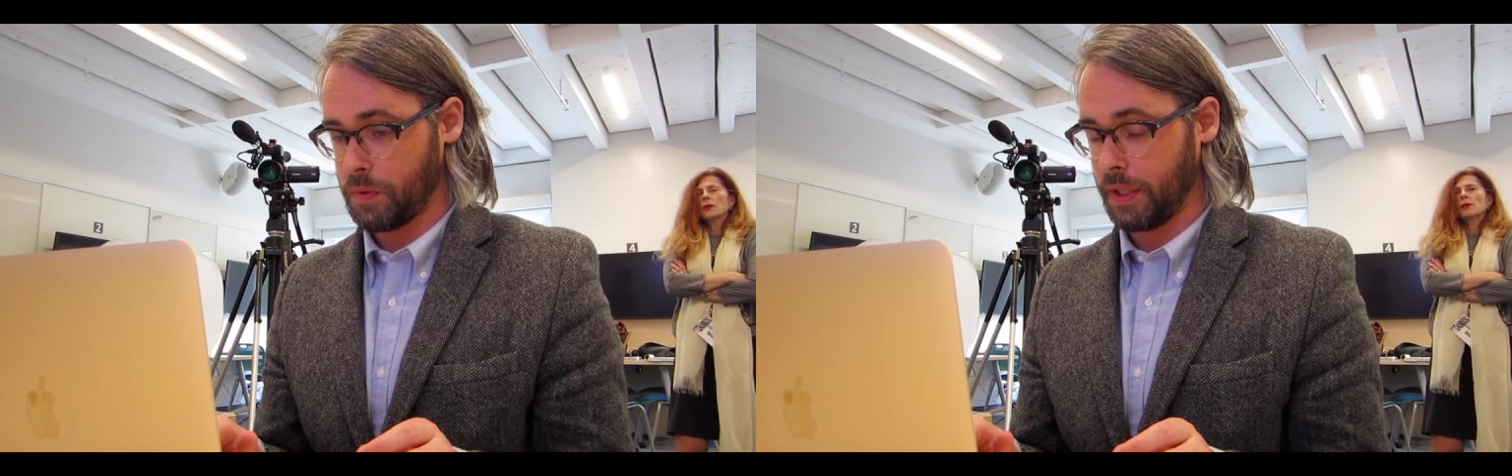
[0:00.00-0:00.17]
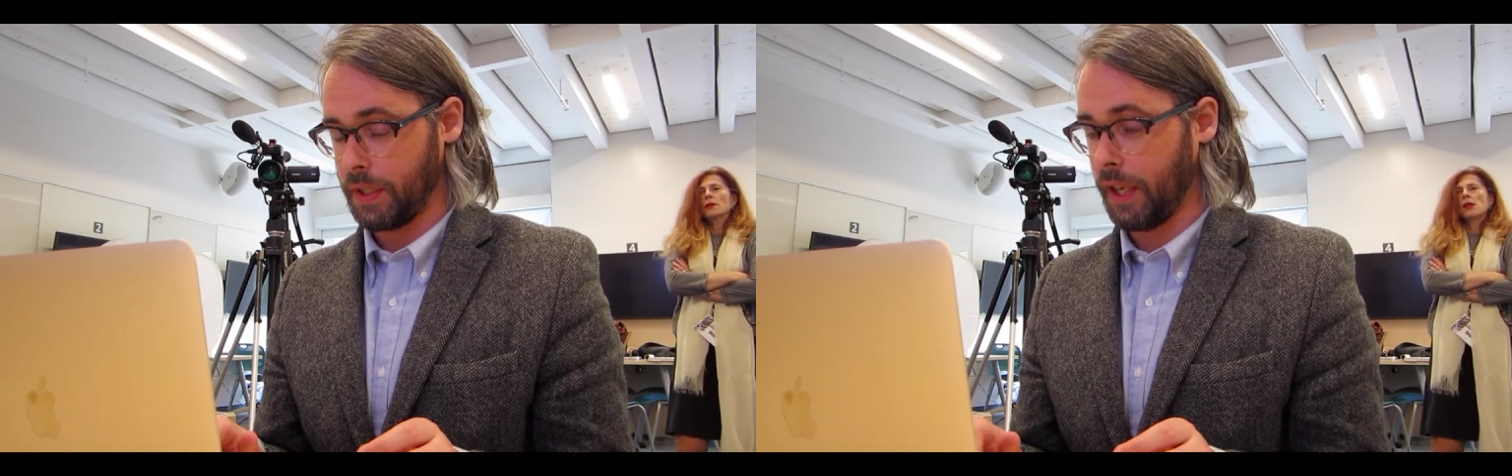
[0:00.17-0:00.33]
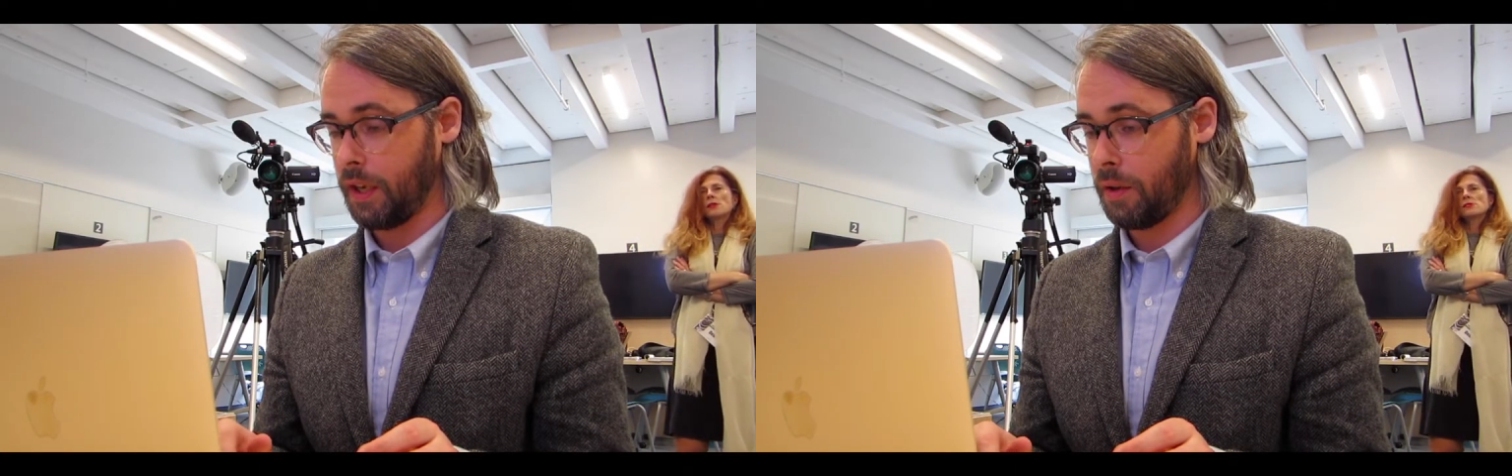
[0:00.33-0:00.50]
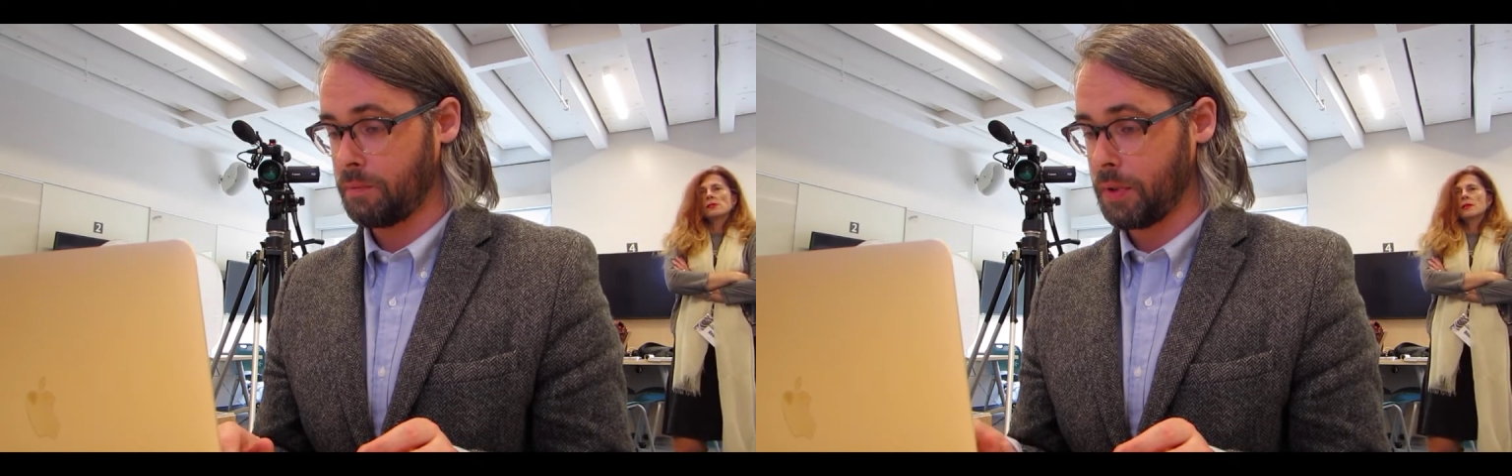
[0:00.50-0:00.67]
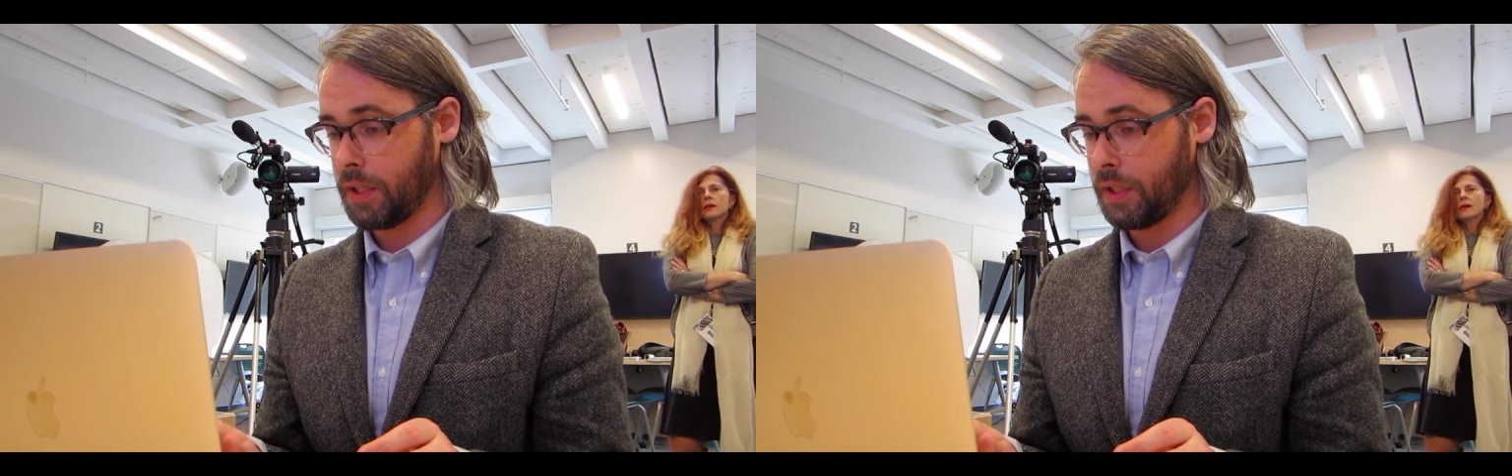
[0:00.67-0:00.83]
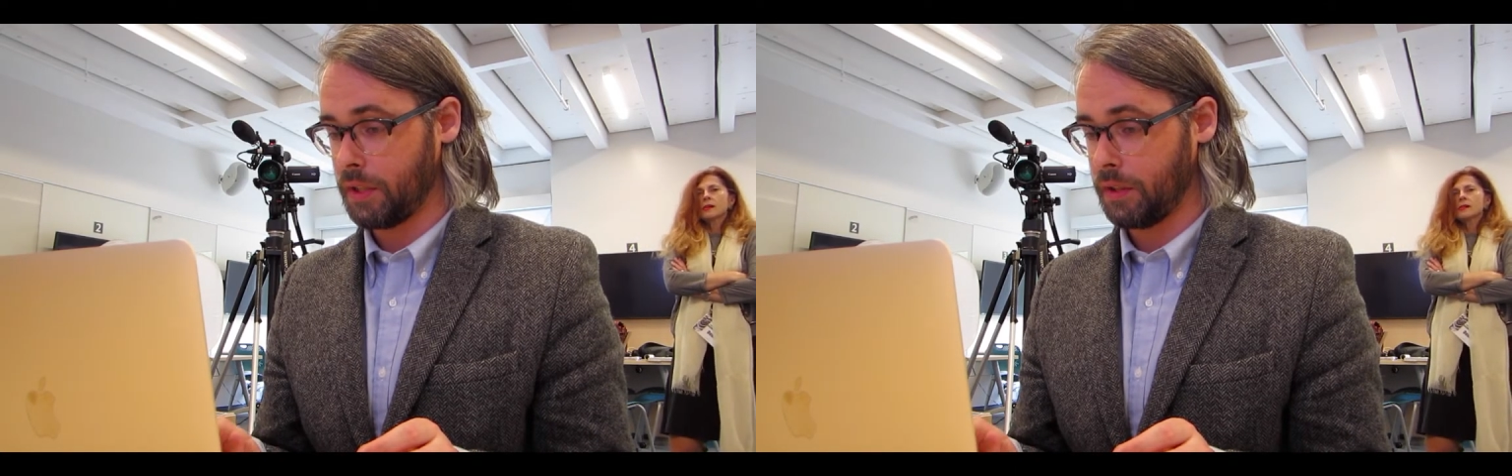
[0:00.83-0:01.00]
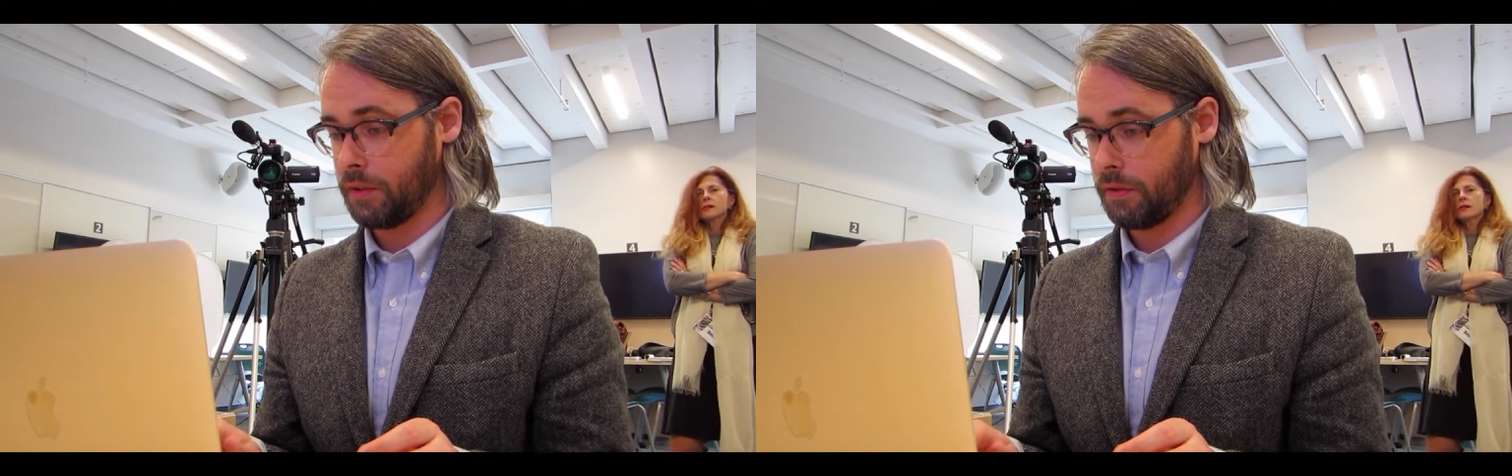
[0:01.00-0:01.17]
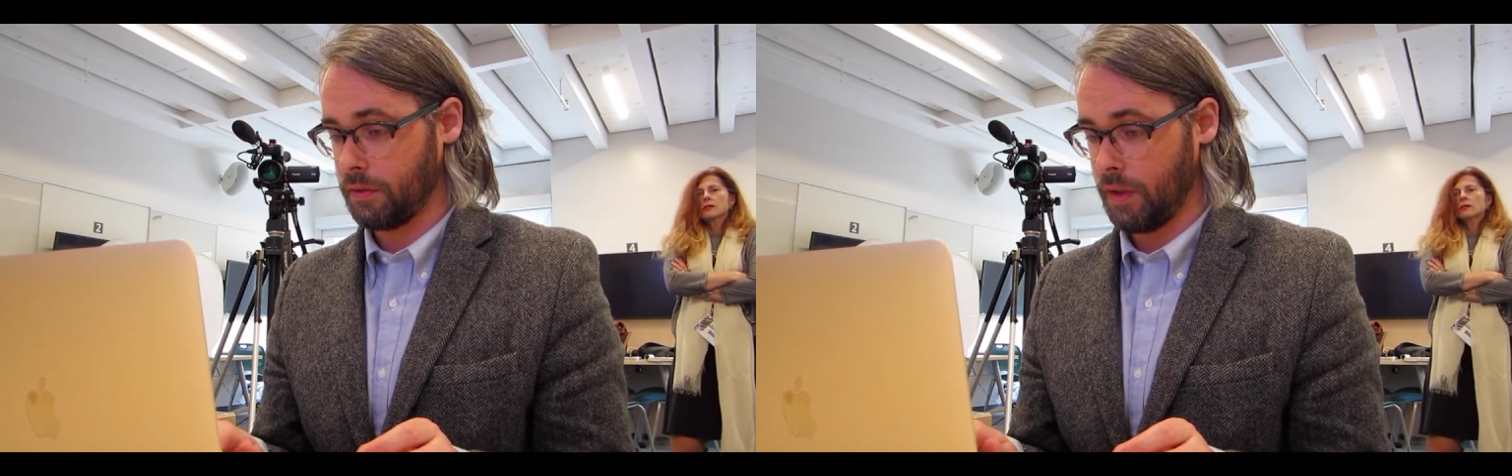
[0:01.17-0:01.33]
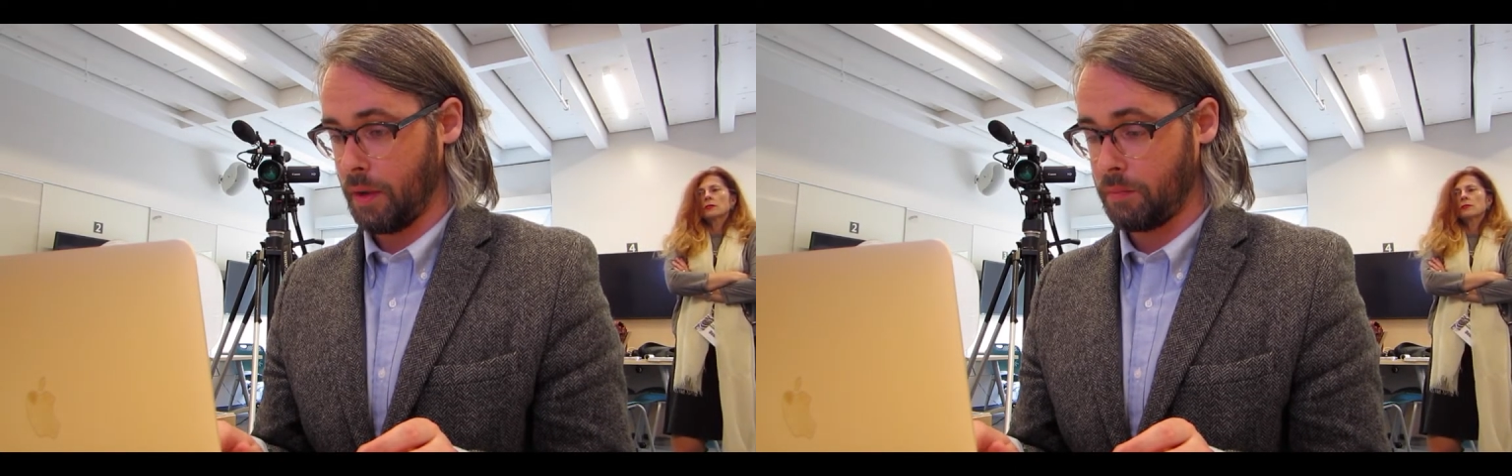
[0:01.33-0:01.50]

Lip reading: It cannot be a